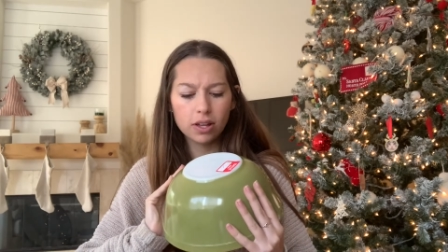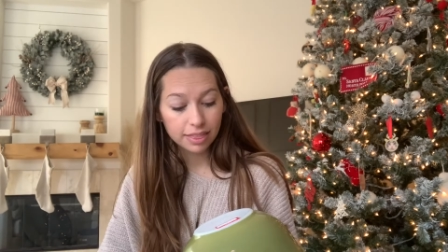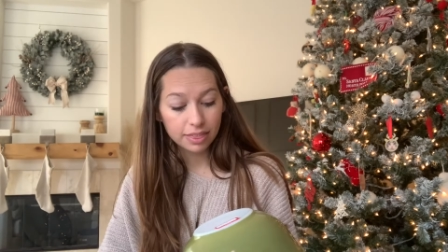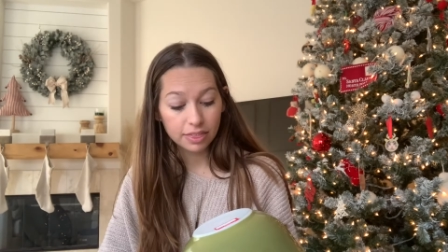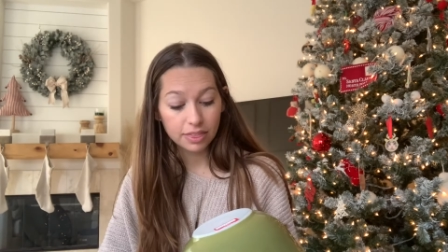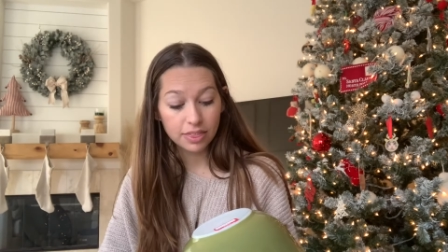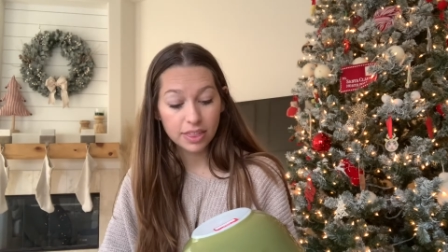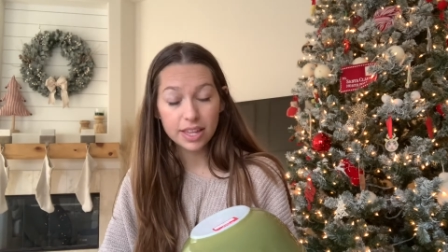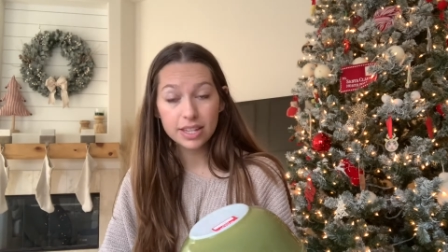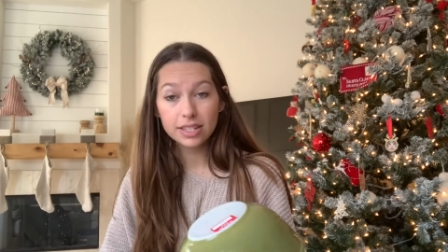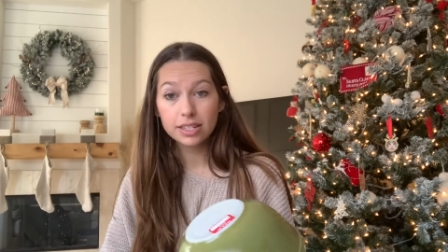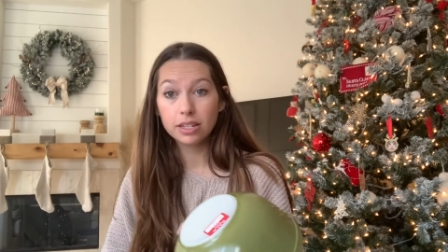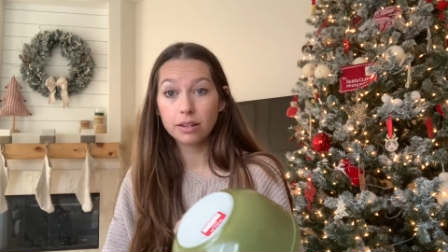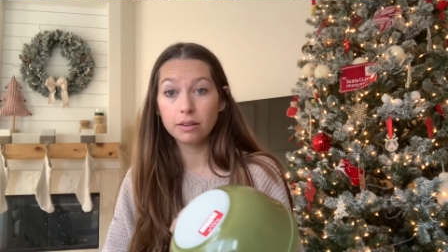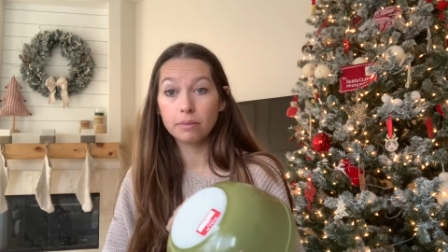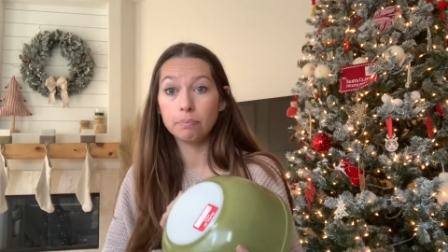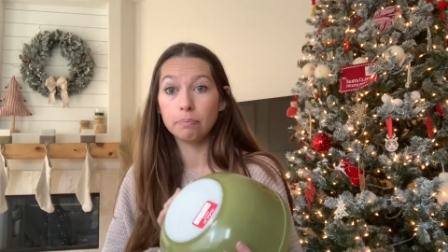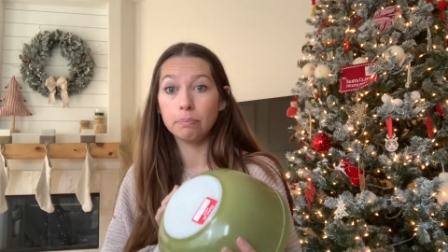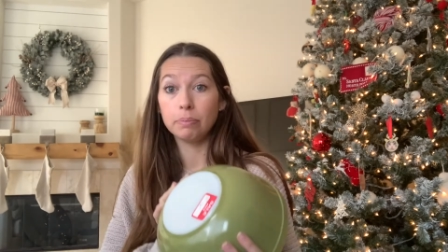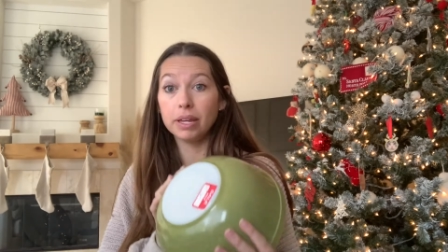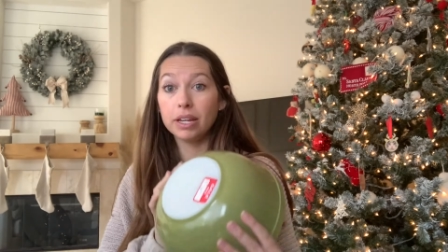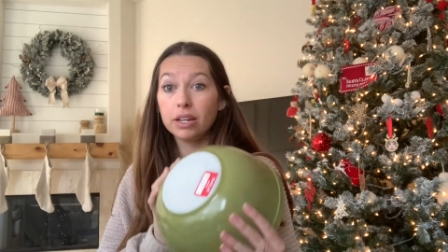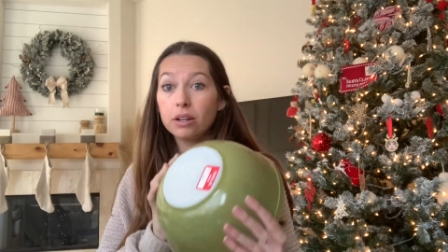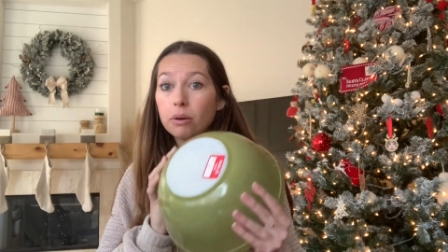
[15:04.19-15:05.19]
This
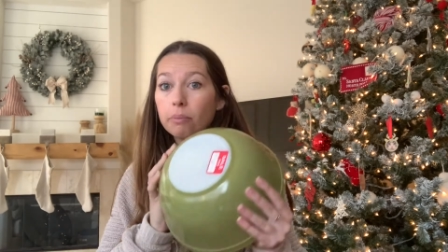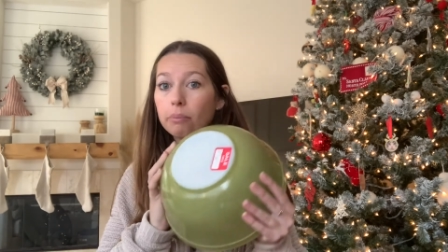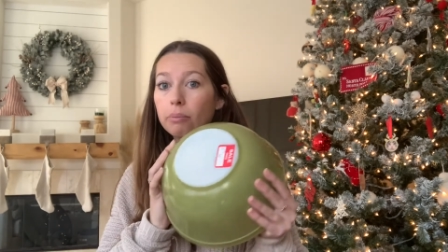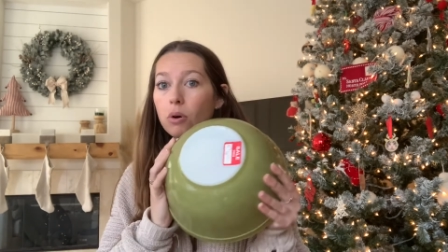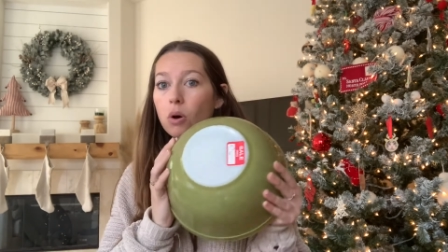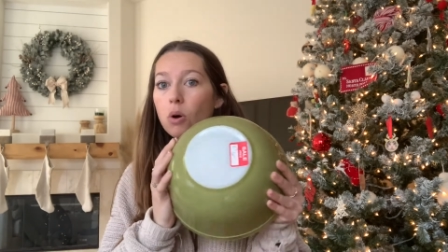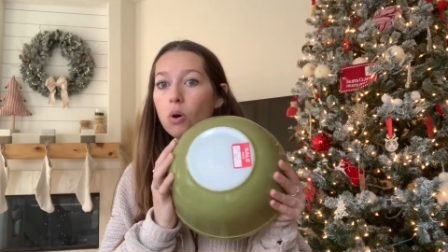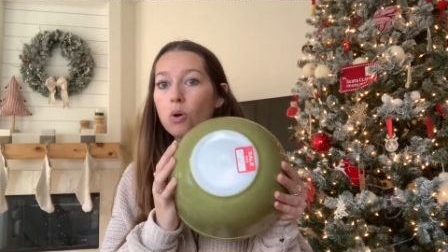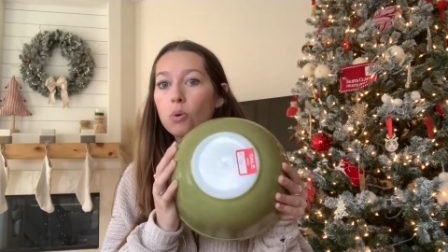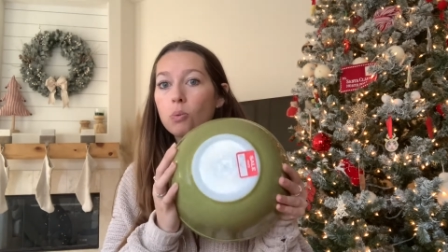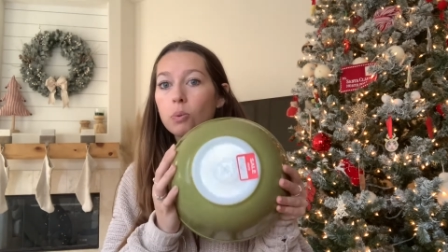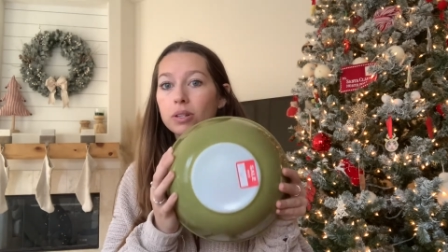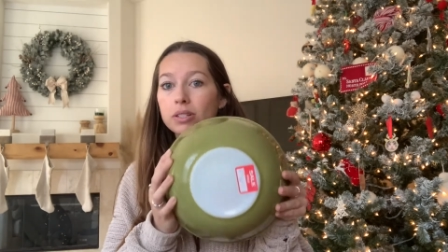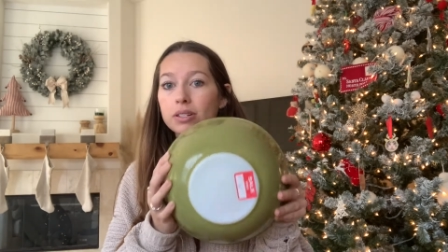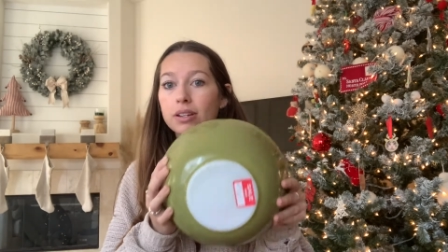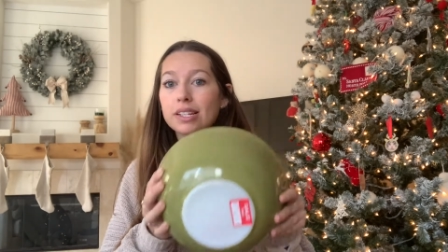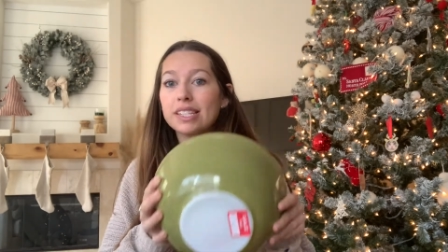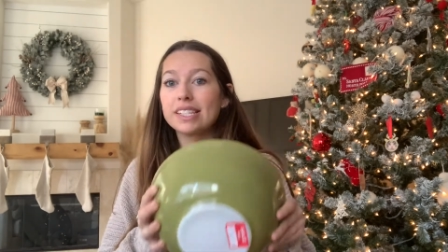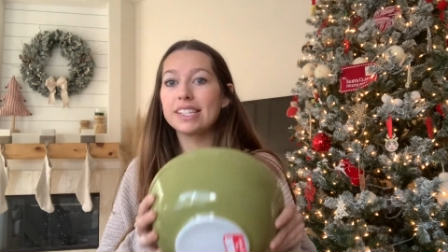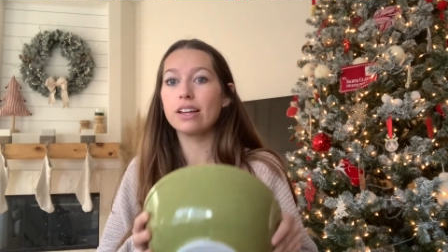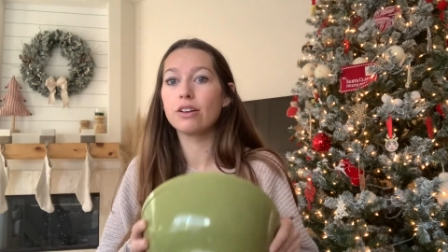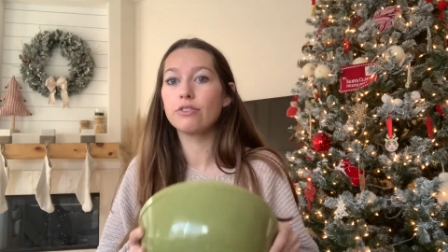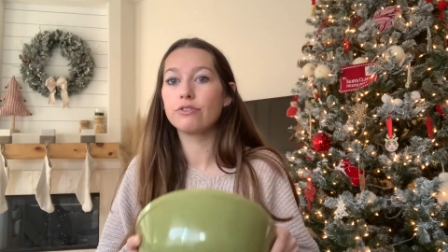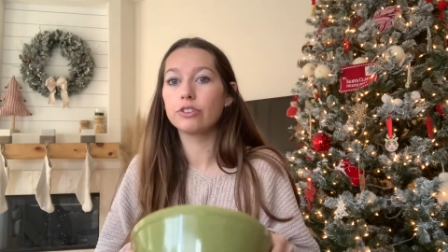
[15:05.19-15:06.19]
big bowl was on
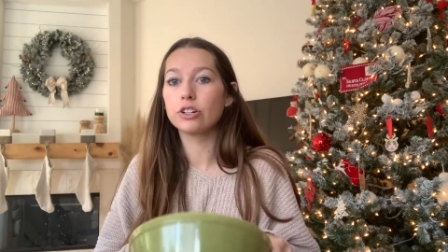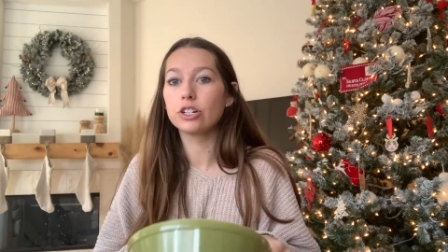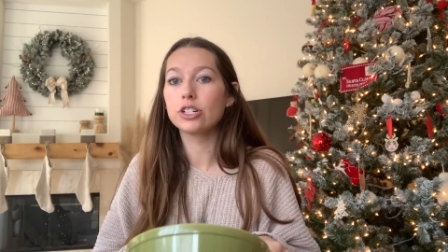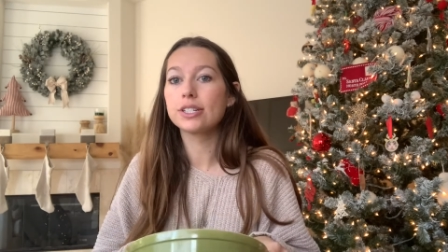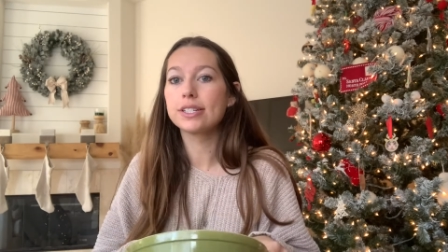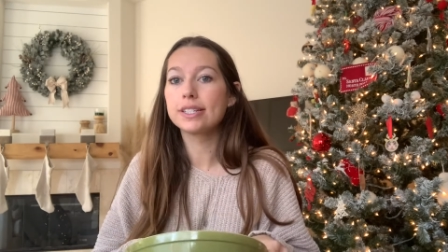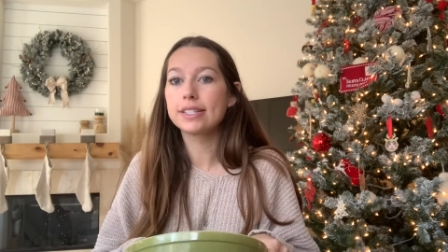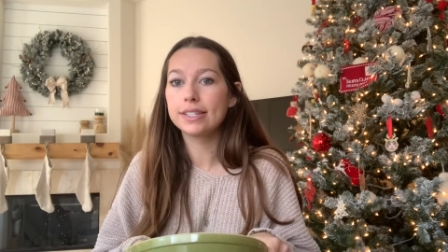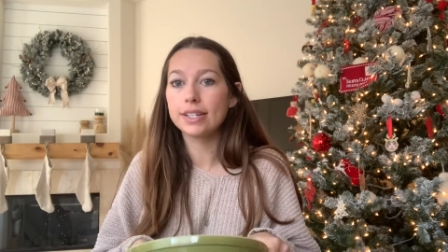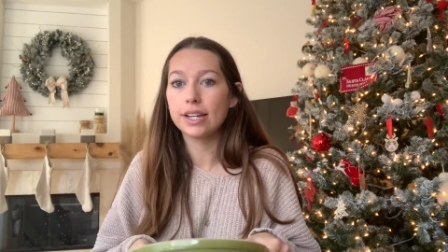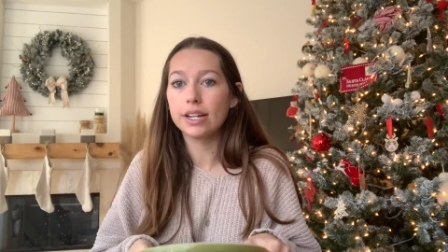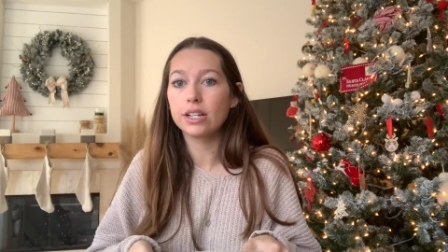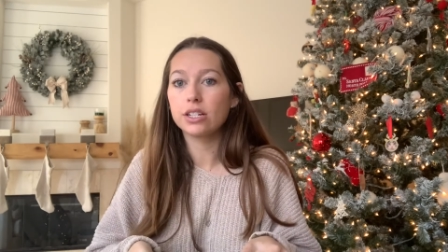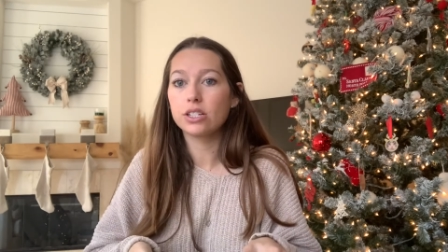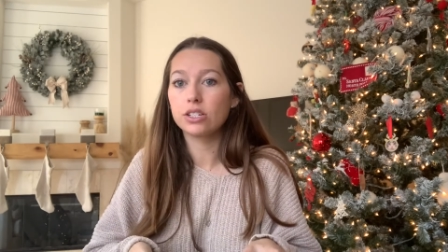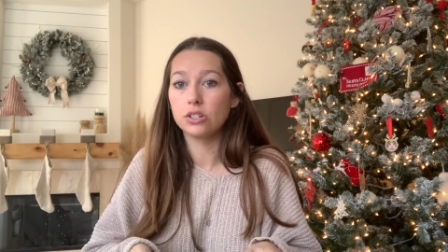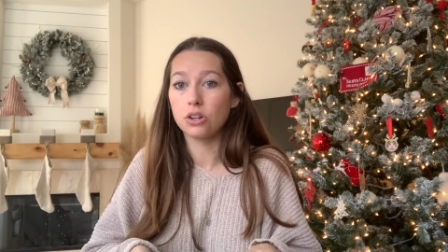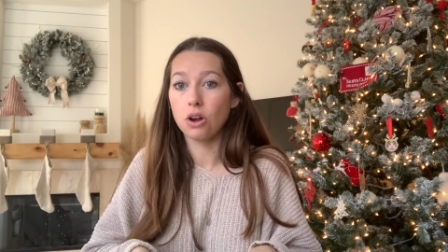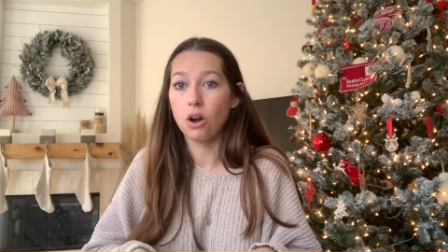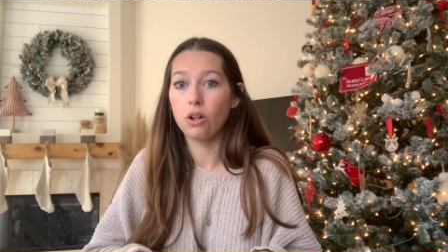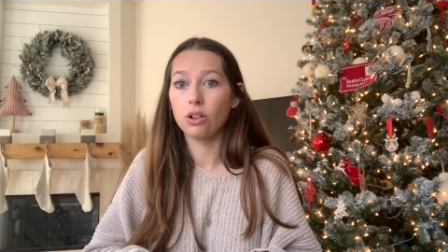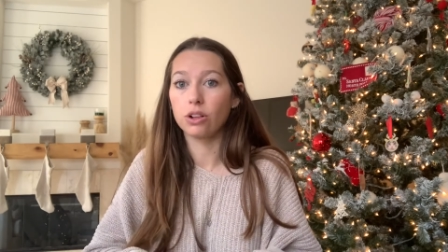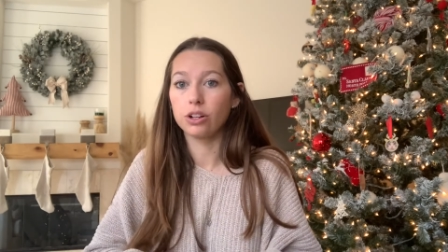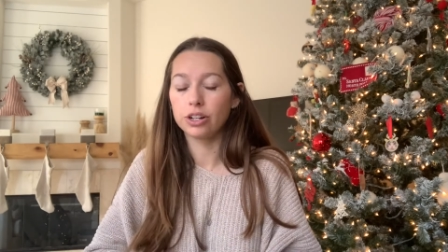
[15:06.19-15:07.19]
sale for
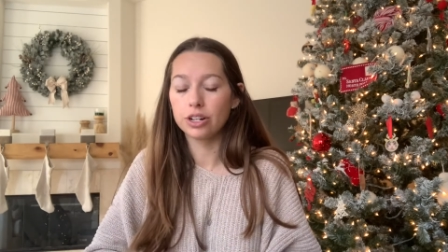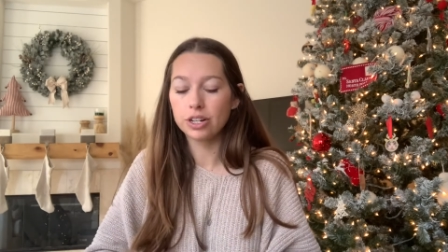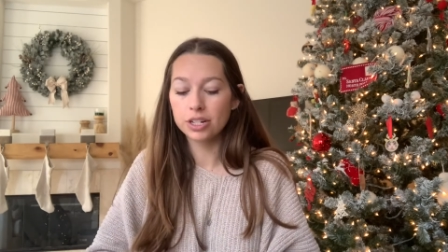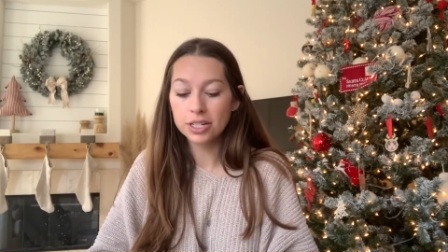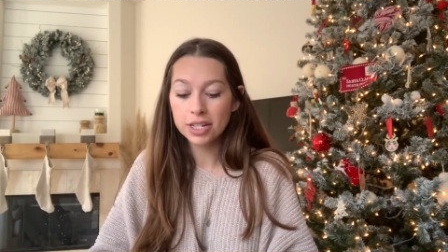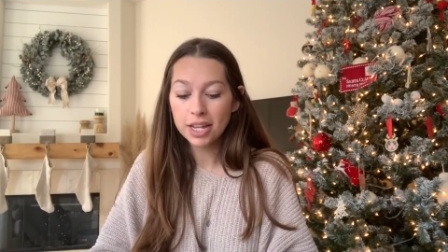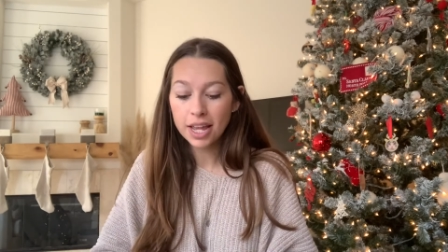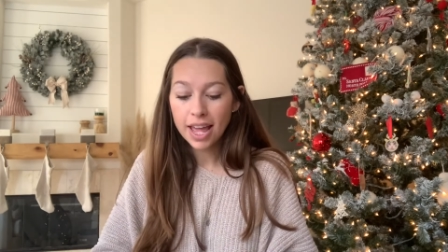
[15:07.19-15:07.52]
$6,